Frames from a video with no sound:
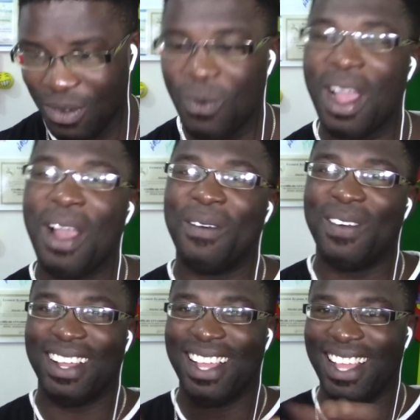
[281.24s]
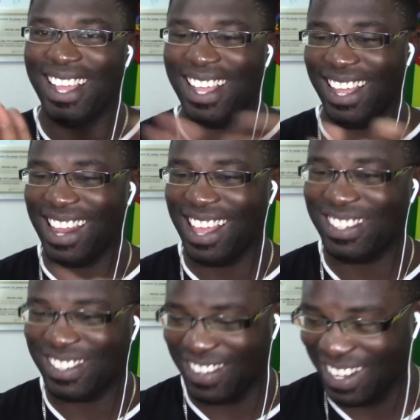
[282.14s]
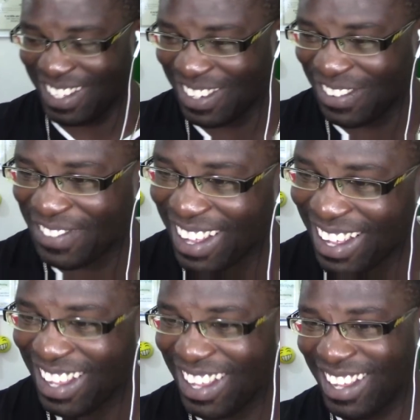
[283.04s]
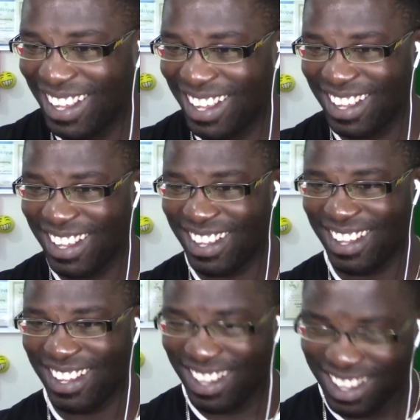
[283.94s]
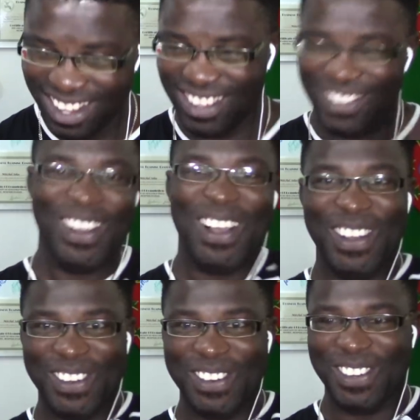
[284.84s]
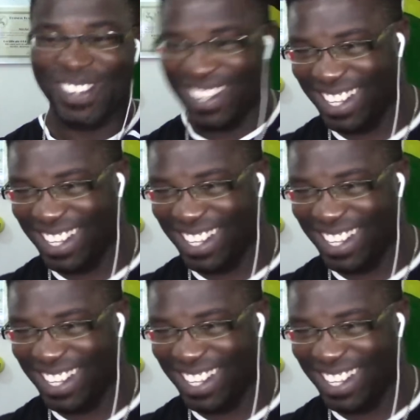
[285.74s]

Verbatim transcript: Wow. That's great so far. Woo!